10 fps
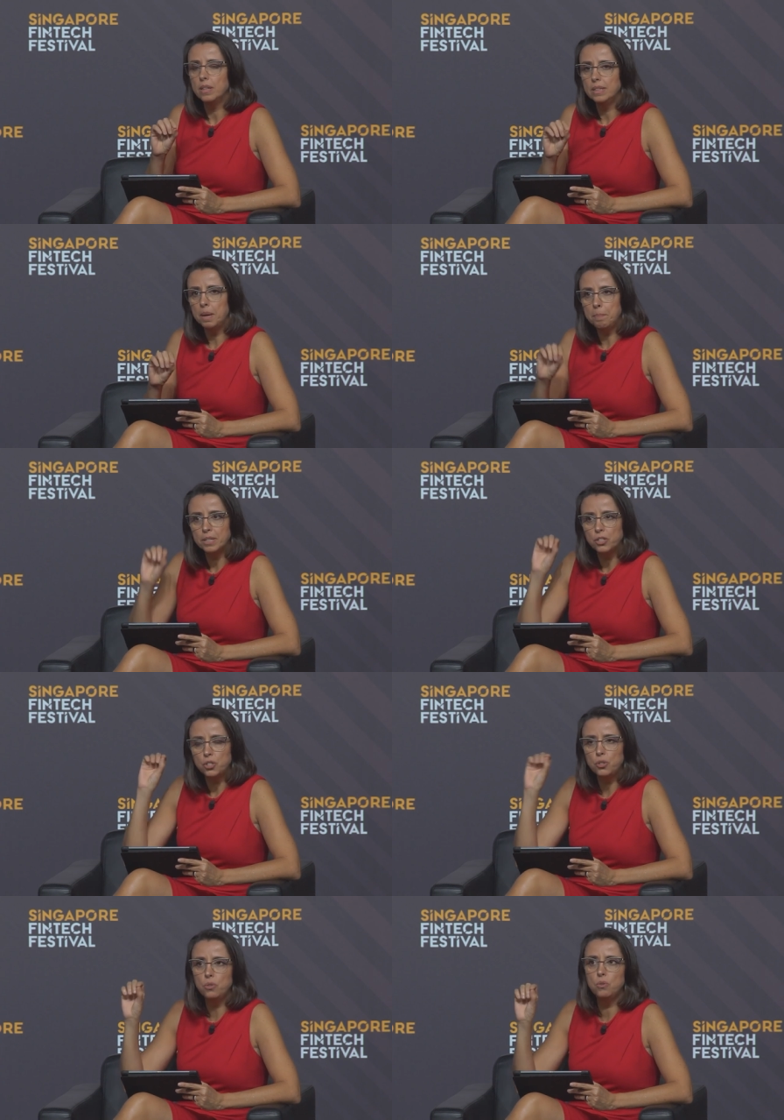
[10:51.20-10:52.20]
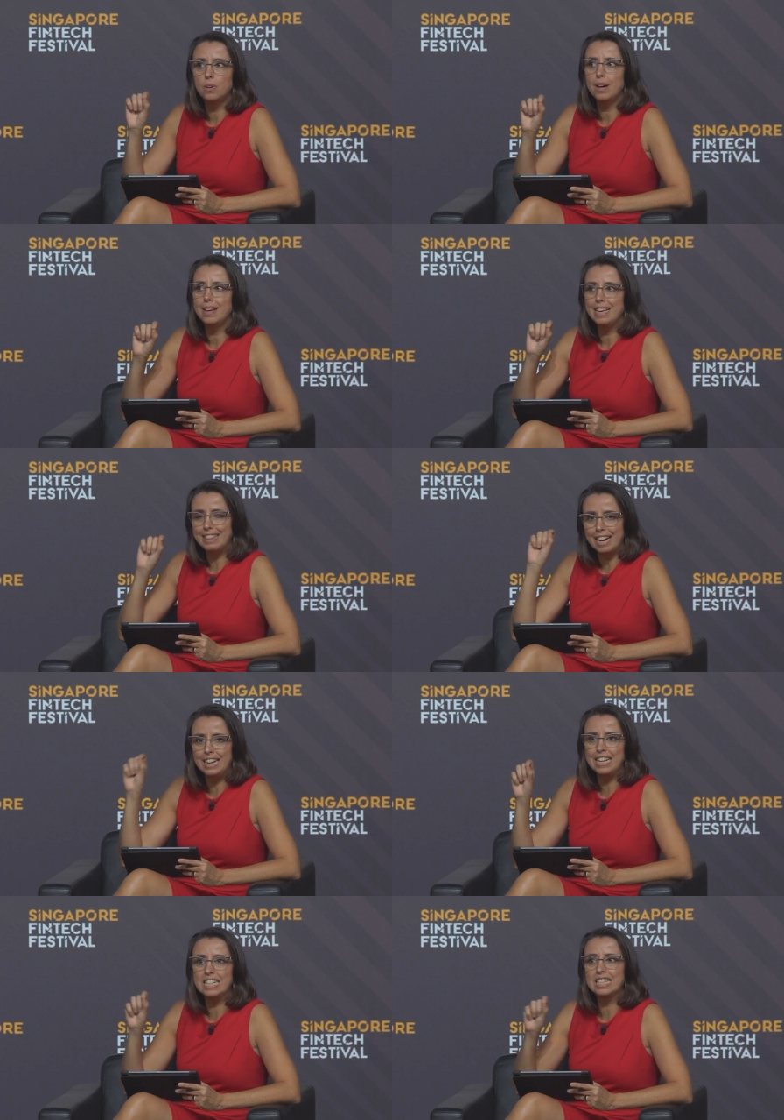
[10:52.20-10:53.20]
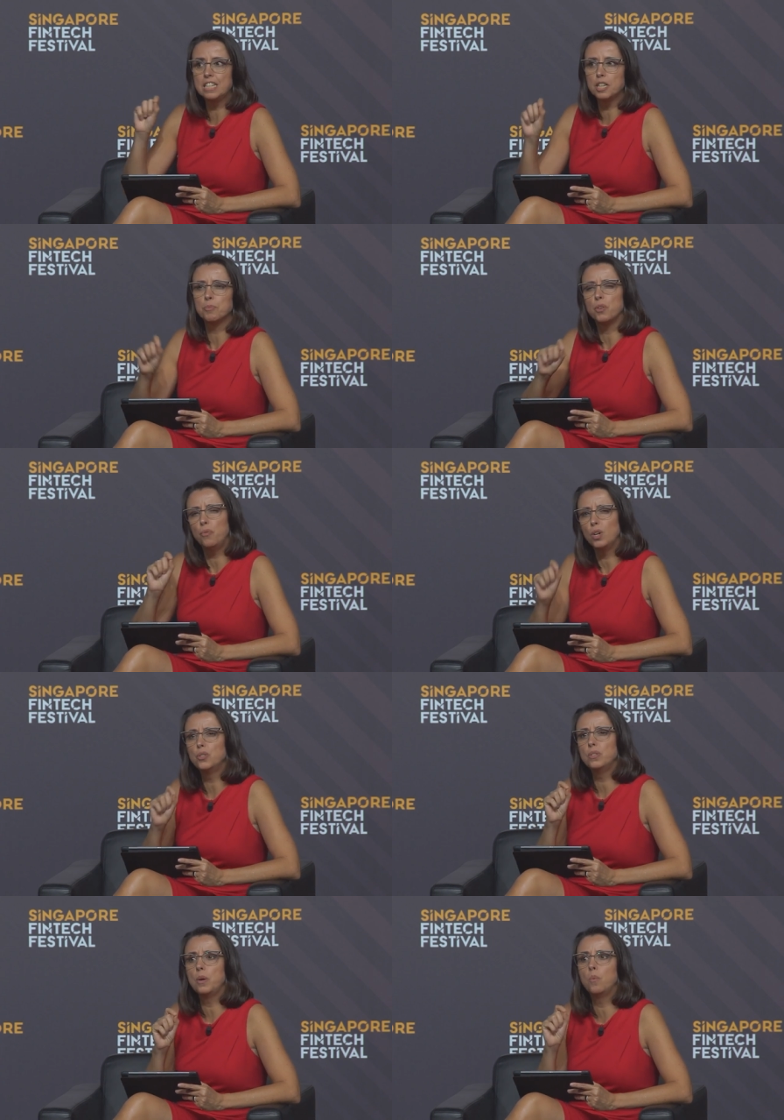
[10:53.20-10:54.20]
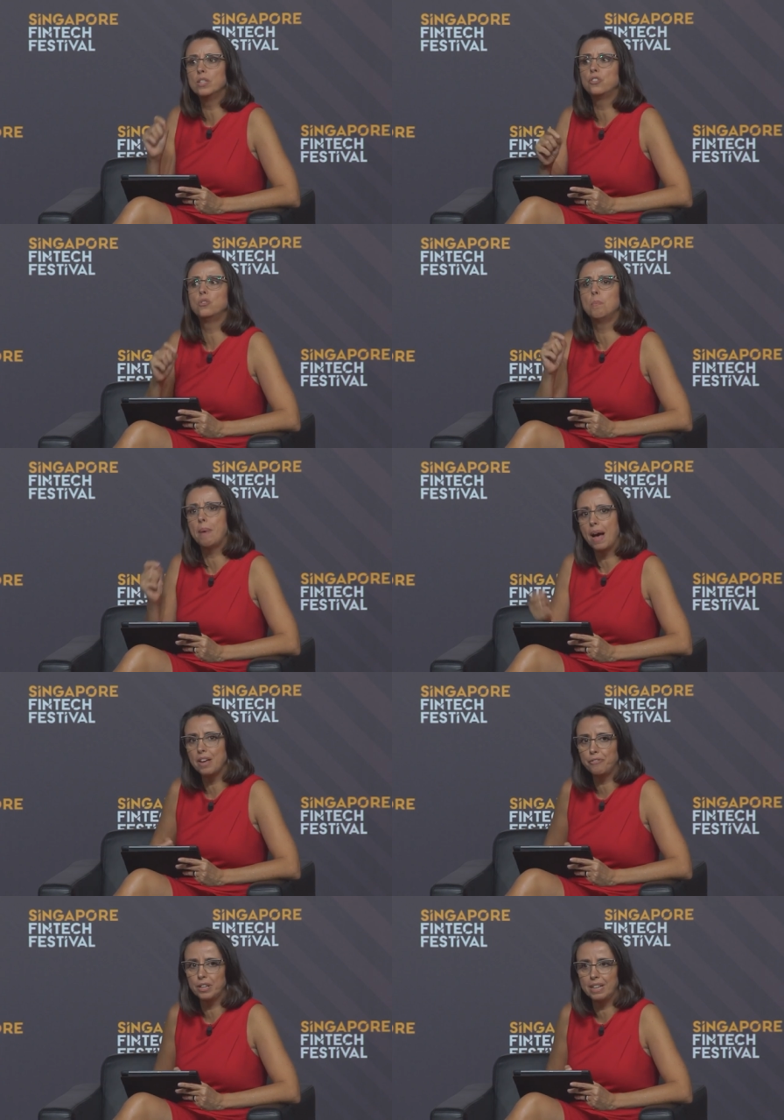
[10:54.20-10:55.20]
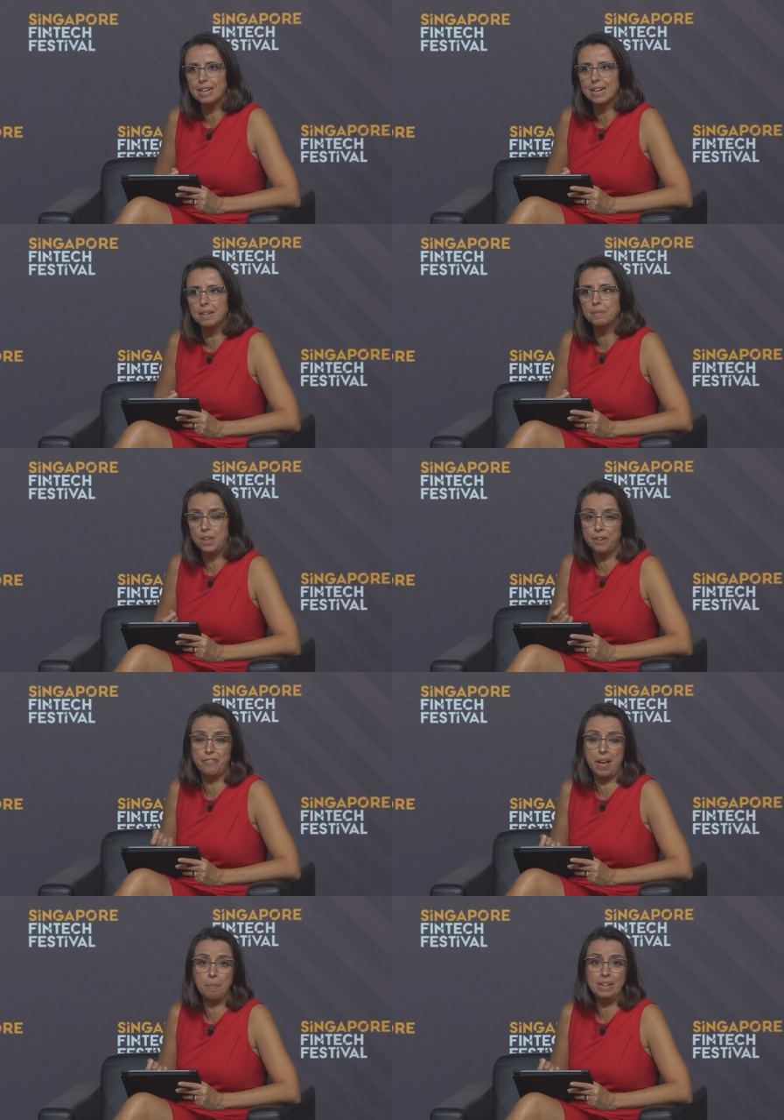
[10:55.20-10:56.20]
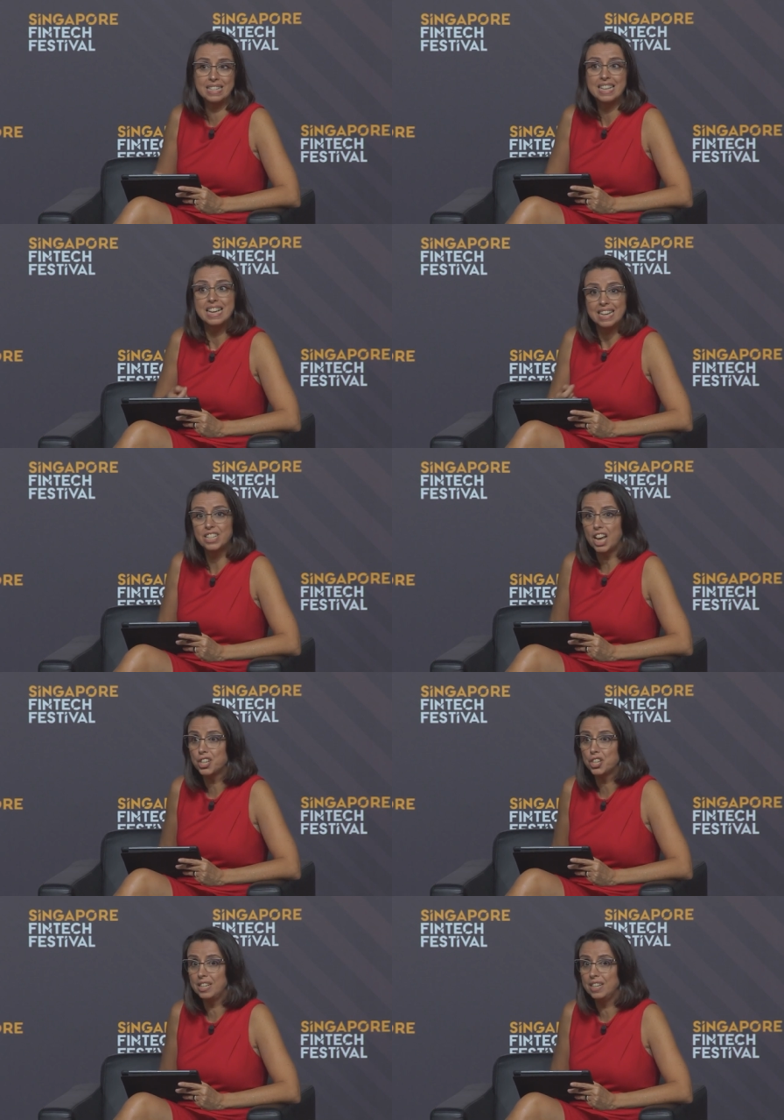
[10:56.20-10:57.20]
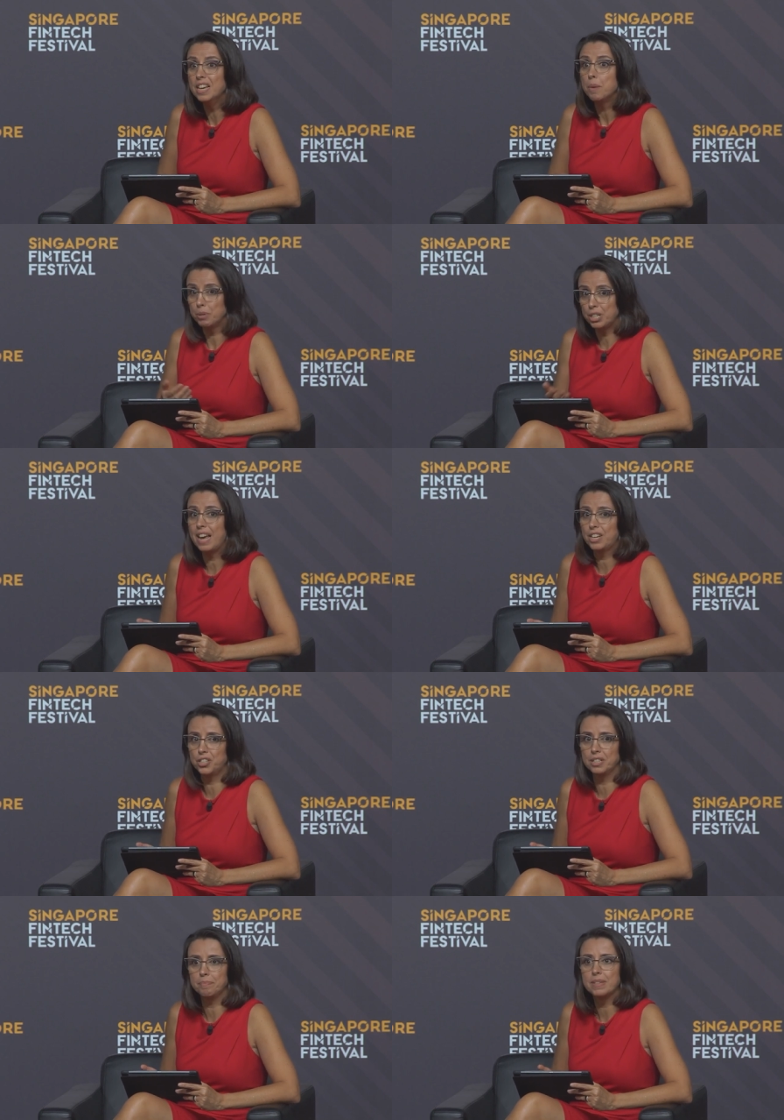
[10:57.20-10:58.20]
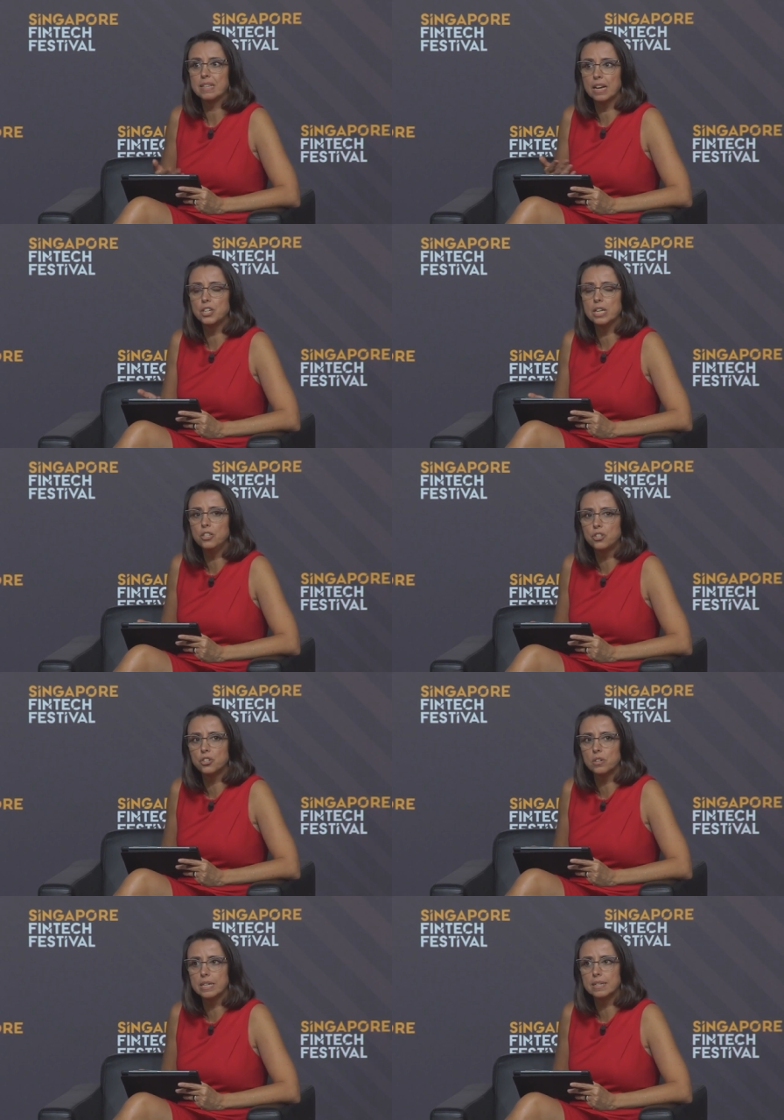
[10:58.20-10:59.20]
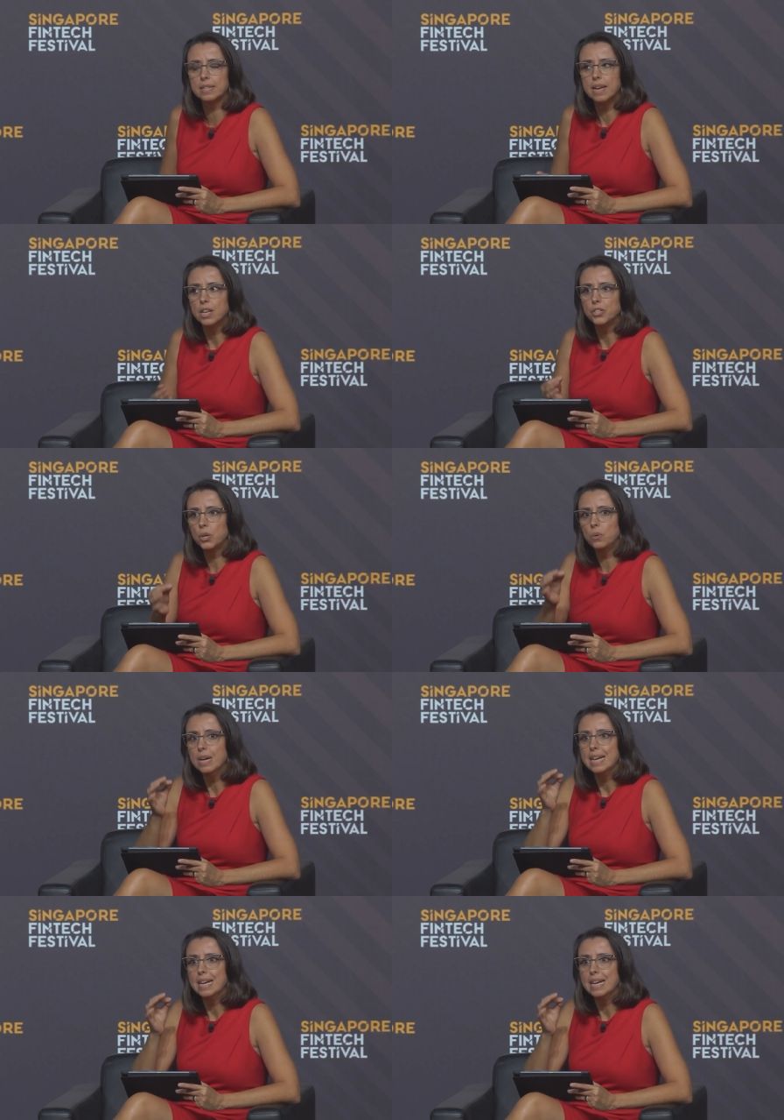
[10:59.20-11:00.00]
number two in their list in terms of what do they want to buy for their families is actually protection, is actually insurance. So